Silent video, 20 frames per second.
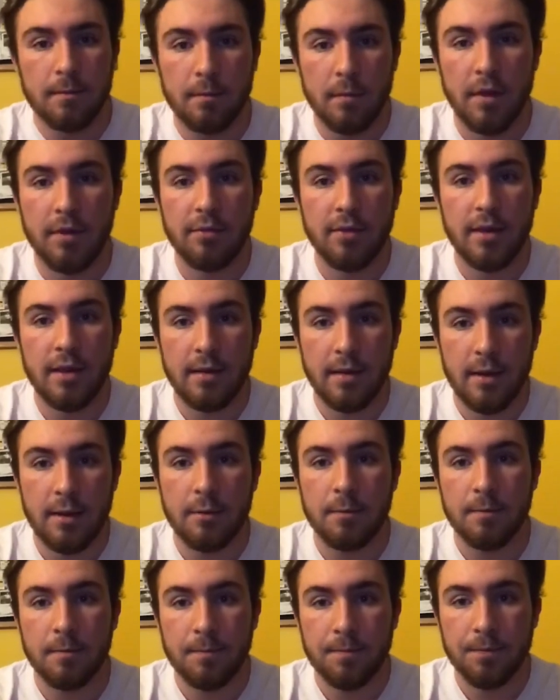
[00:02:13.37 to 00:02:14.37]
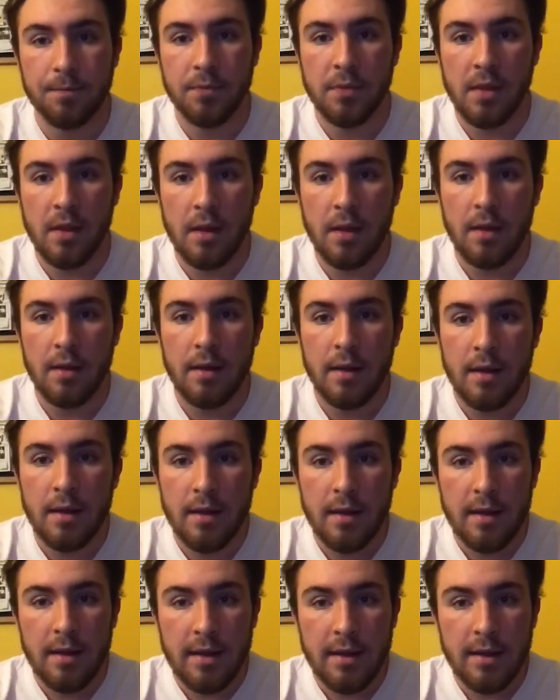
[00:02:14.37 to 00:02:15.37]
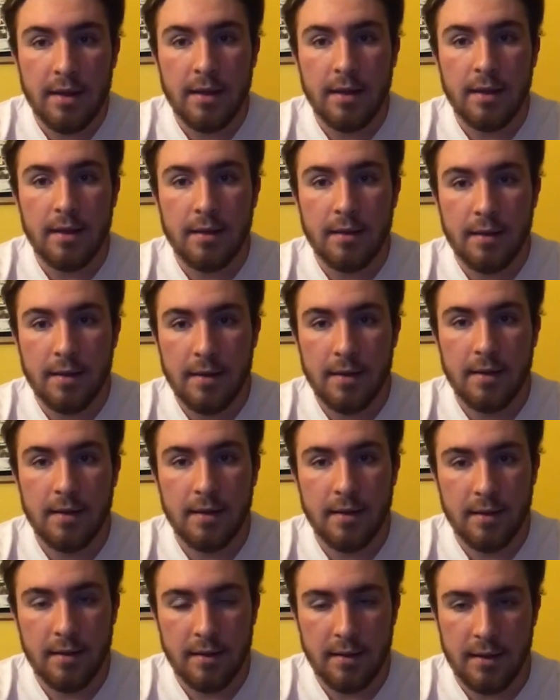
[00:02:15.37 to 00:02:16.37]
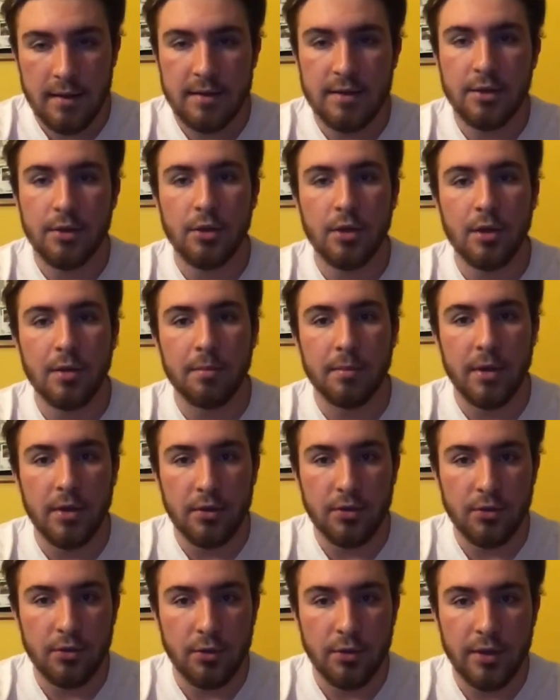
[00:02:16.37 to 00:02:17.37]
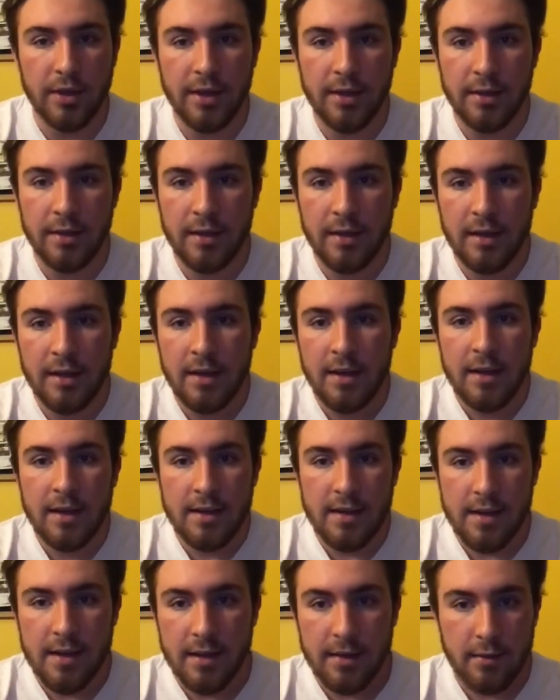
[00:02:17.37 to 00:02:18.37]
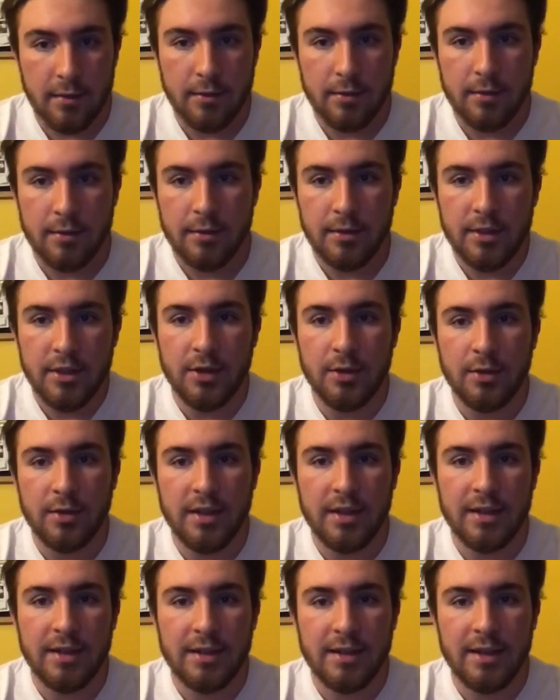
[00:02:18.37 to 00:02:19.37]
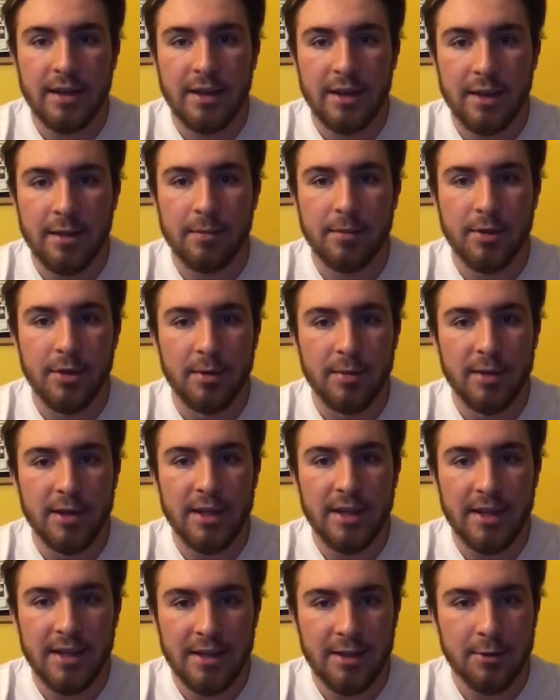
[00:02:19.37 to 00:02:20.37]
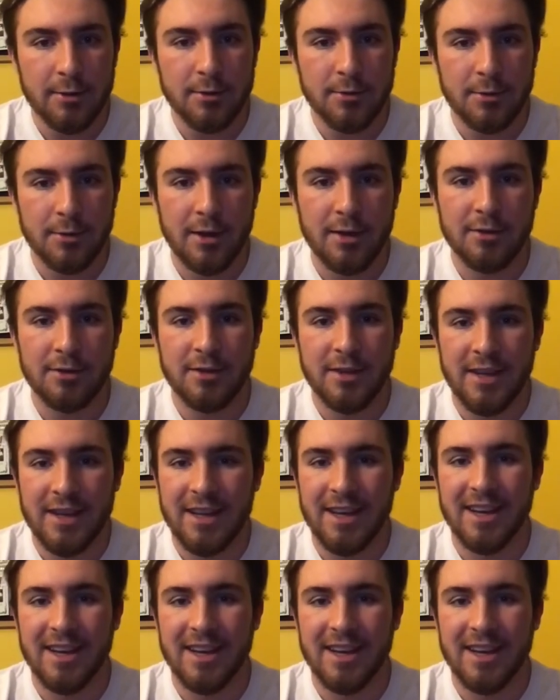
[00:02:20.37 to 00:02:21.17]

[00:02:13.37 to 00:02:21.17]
faith now. And as I grew up, middle school hit, and that cute kid kind of hit puberty, and it was rough.